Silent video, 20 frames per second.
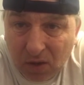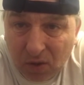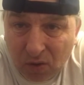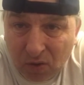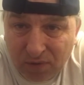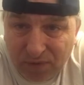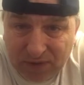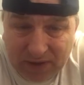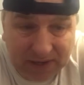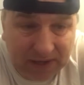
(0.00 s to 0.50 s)

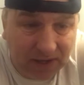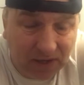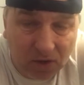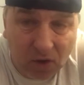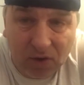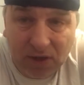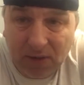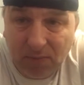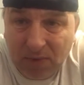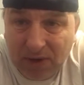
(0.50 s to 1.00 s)
or fucking
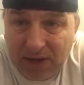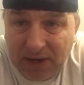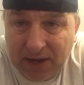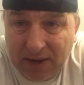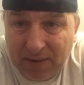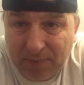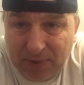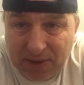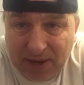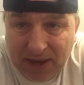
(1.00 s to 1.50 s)
knocking one of
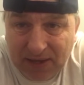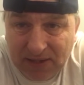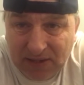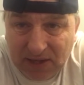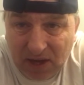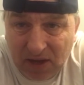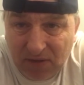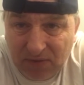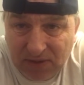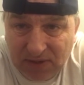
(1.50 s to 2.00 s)
their players
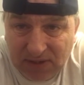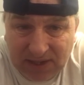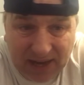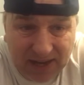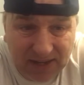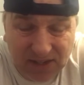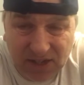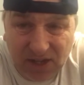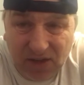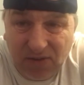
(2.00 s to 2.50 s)
over, and to
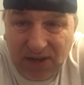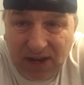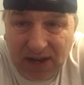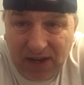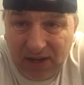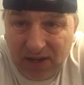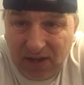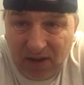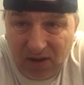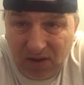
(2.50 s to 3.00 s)
get 2
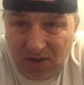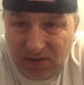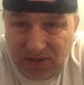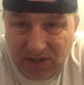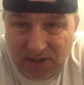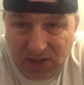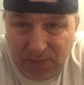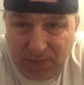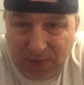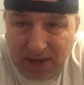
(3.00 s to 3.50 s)
yellow cards
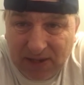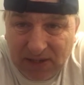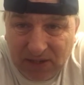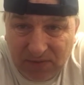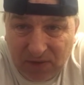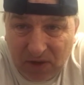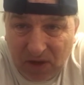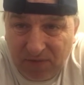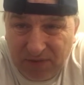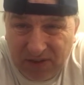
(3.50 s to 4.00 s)
in the space
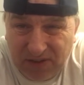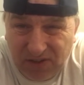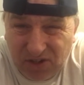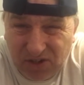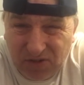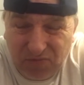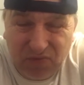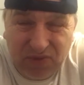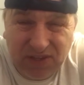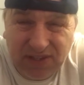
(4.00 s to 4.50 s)
of half.
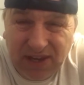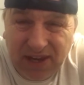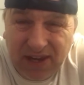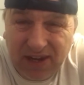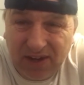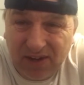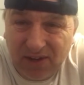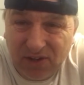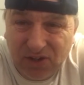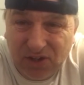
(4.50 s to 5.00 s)
Just
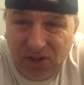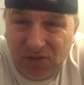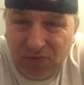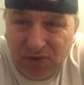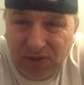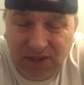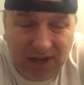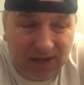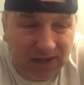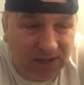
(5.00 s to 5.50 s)
ridiculous, just
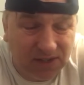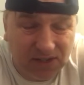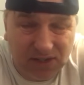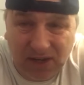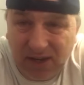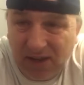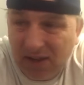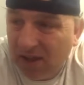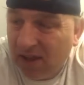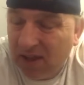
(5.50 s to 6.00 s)

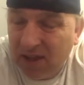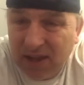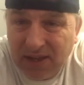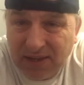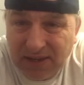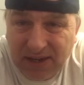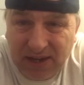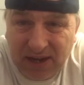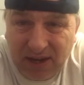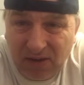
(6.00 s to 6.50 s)
ridiculously,
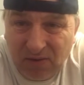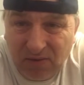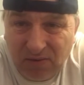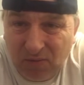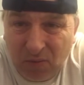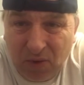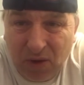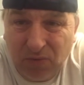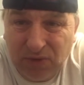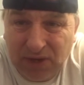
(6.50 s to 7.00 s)
you know,
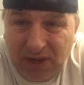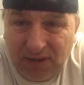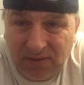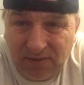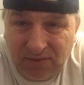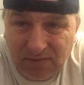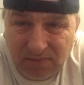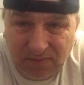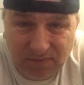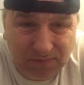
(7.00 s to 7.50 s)
well
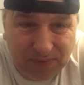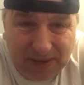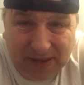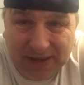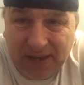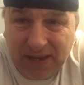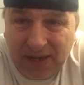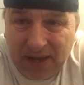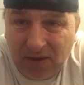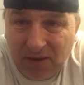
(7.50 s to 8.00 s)
done,
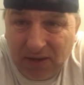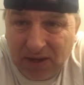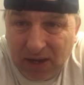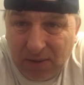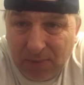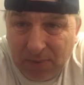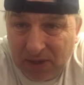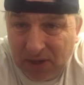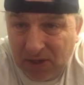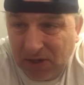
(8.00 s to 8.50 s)

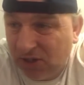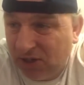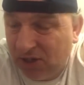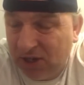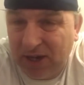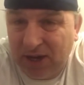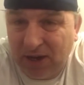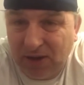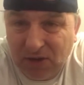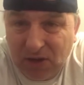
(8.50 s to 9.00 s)
Bakayoko,
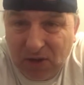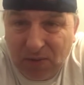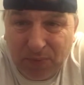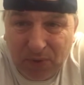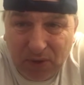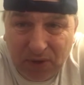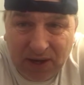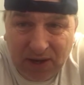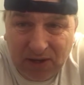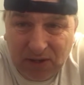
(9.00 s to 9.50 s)
because, you know, you
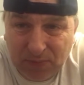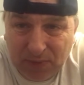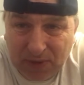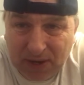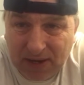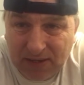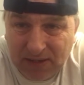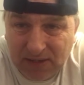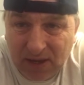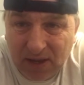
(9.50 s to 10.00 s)
put those
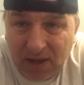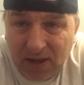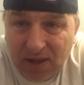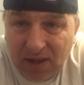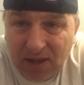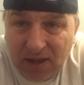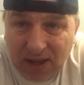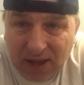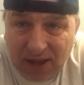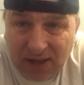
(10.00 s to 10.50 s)
players
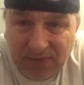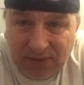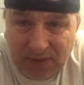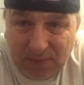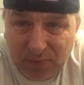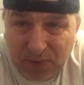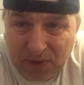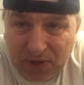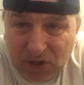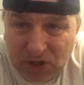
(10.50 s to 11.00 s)
under
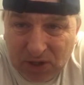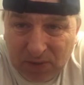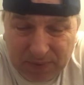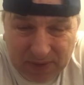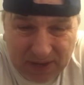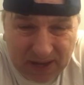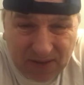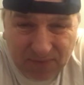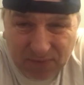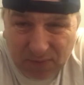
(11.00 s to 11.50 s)
pressure.
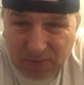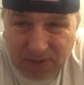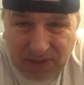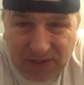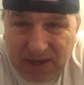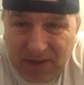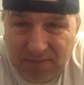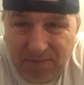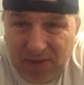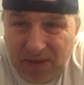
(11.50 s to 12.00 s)
But even with
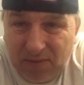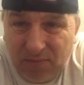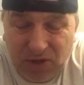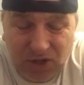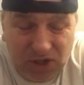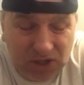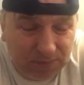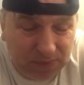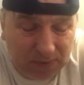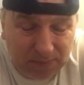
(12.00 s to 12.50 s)
10 men, we
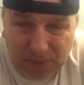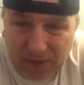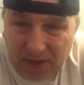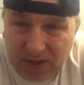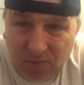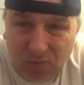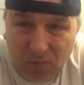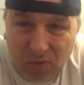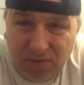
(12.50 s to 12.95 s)
should be beating